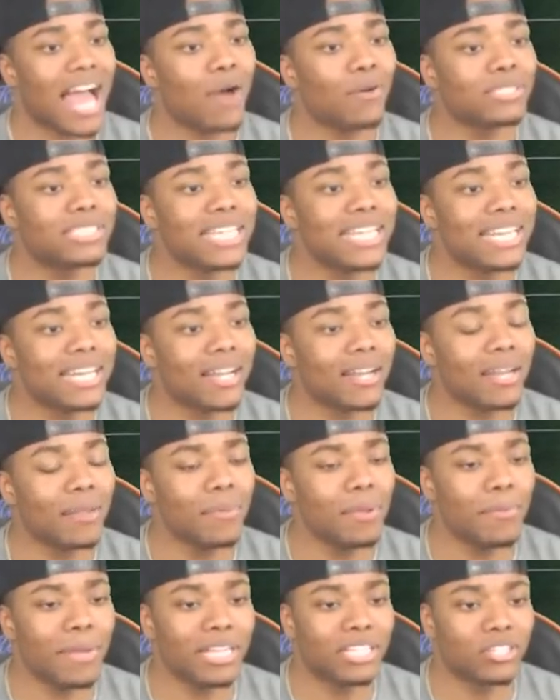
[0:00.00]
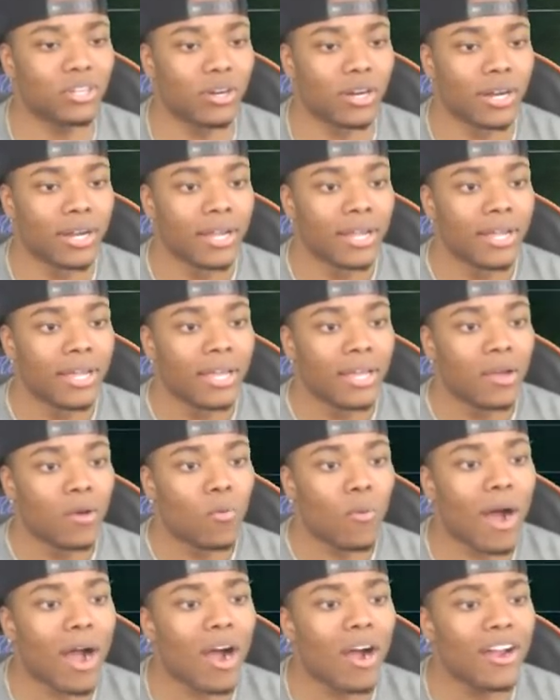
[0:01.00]
How is he? Let me make sure.
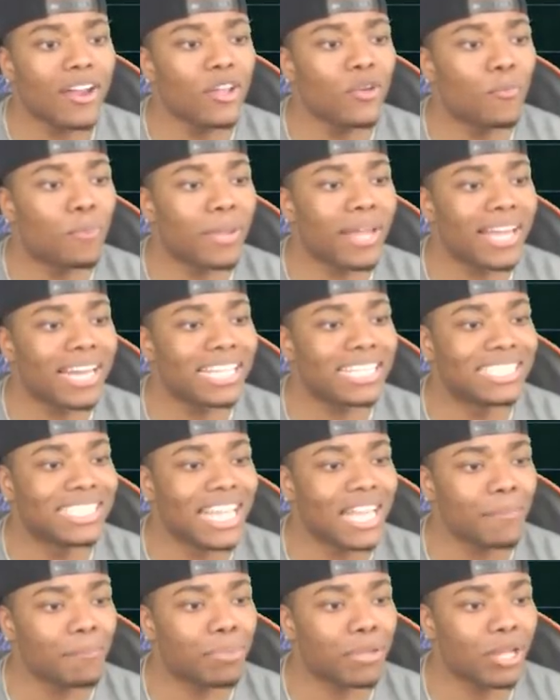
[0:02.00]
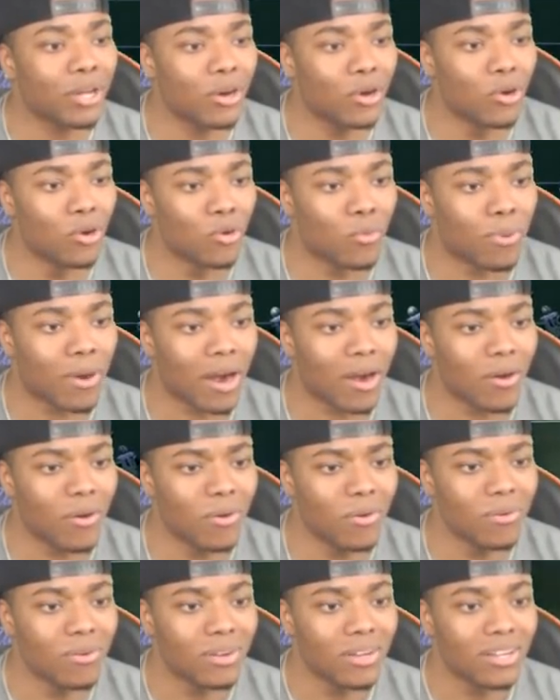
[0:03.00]
Why are you playing the deep blue,
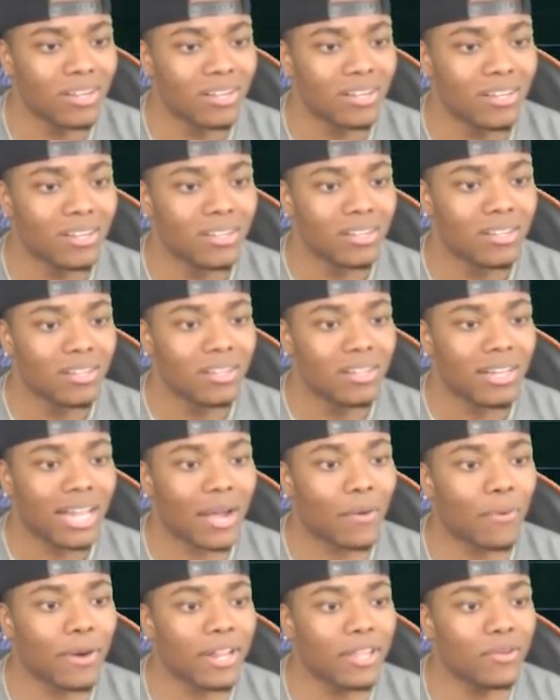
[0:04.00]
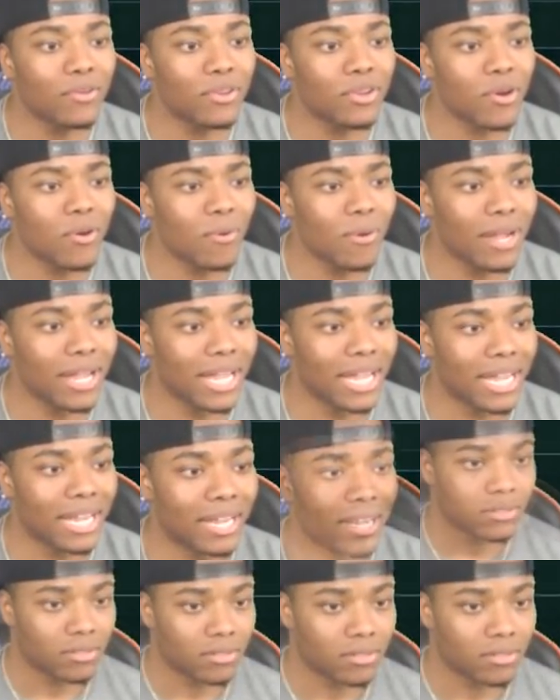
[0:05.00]
bro? Like, what are you doing?